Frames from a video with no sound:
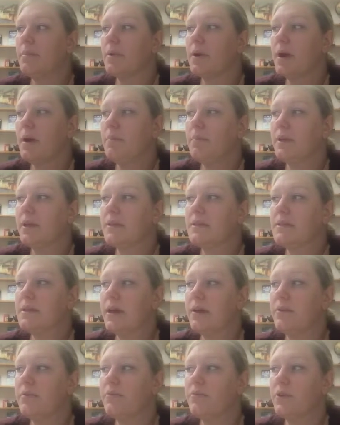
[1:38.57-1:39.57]
Complex
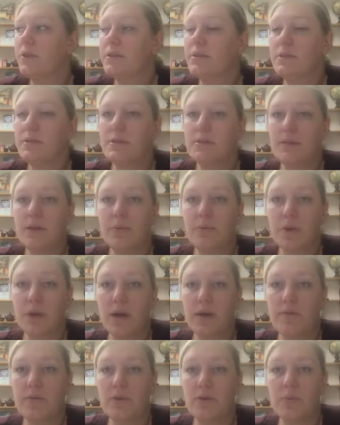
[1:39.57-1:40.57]
noun phrases that were
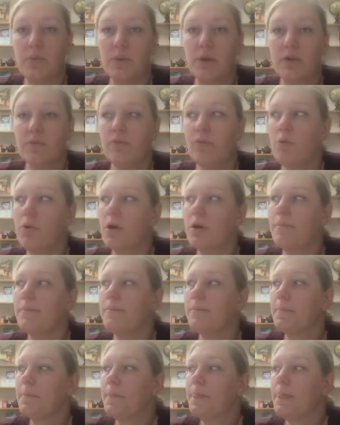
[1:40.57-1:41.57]
covered in week 4.
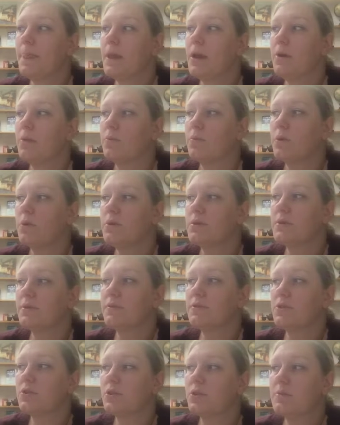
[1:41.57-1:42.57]
Roles of
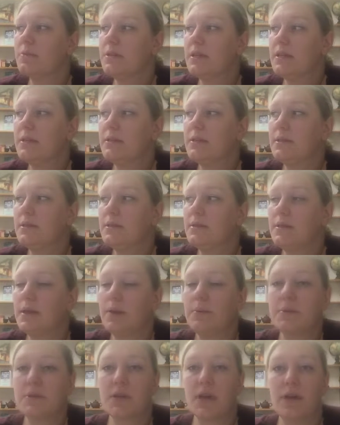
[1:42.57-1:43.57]
circumstances,
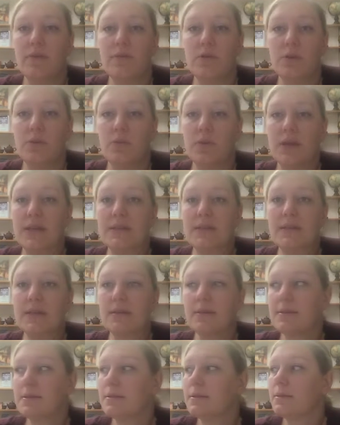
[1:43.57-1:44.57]
that was covered in week
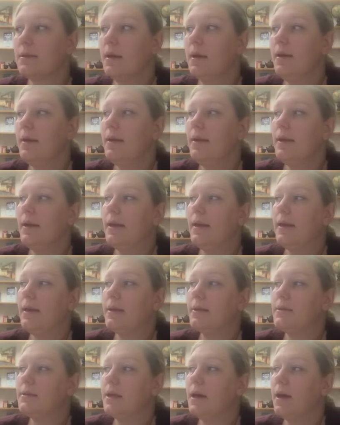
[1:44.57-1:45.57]
6,
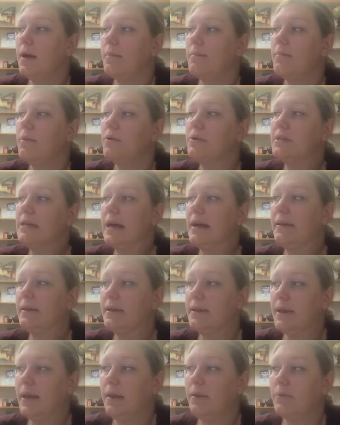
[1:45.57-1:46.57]
and
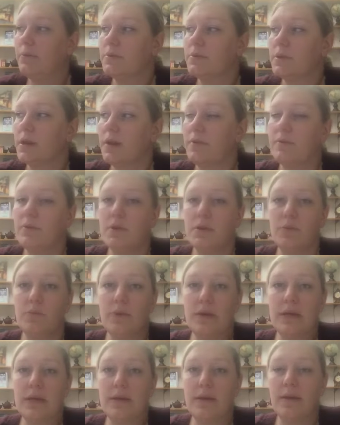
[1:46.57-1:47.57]
modality was covered in
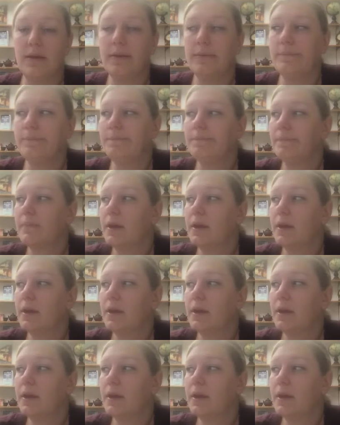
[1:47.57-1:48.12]
week 9.